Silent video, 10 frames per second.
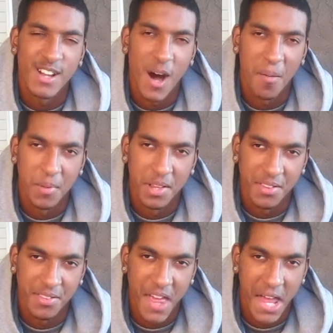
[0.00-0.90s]

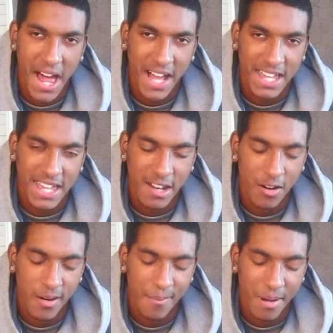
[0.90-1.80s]
comments that I get
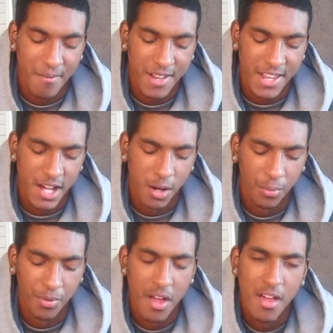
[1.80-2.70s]
on my videos,